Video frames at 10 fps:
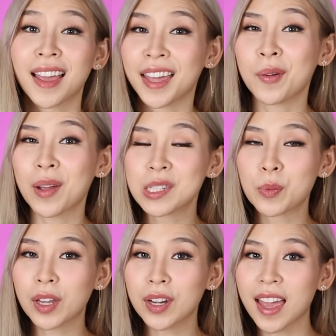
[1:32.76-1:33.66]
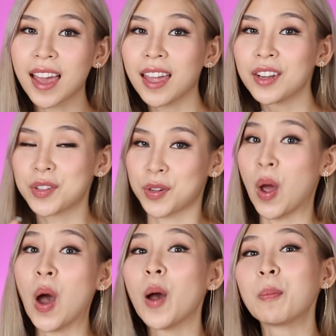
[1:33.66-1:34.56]
Anyways, we're gonna head to
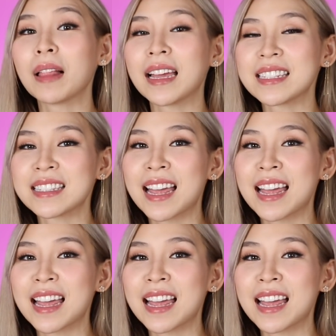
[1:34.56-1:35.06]
her place